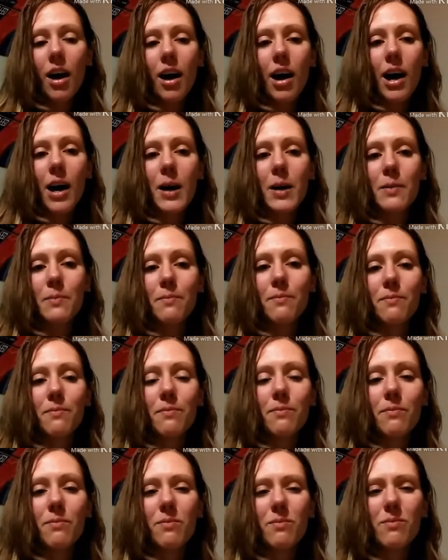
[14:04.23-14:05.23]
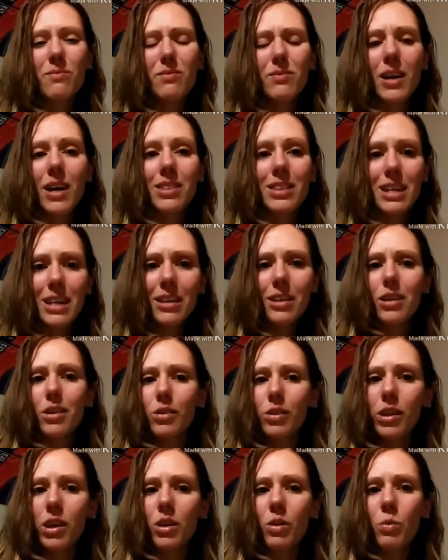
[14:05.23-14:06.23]
I think
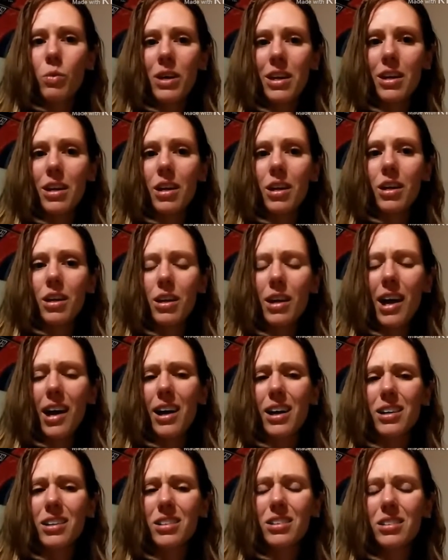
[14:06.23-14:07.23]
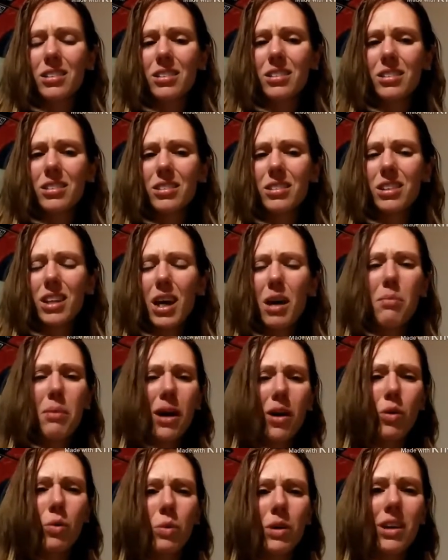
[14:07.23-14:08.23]
nearly a week. Yeah,
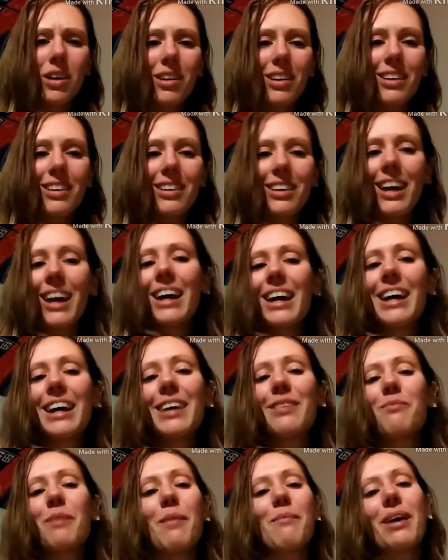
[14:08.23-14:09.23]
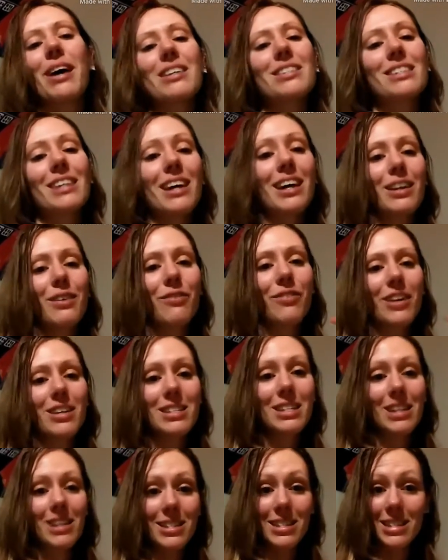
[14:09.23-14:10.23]
about a week. My math's kind of
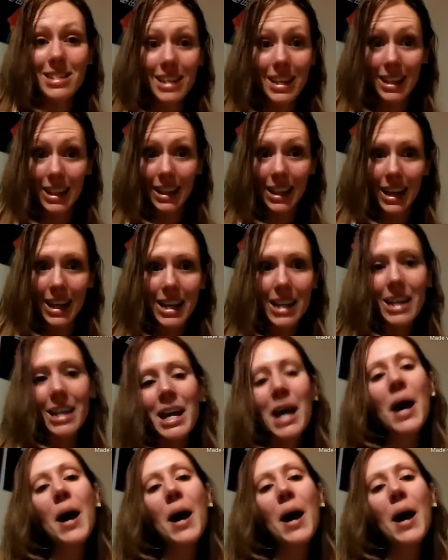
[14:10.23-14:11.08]
fuzzy because it's getting late.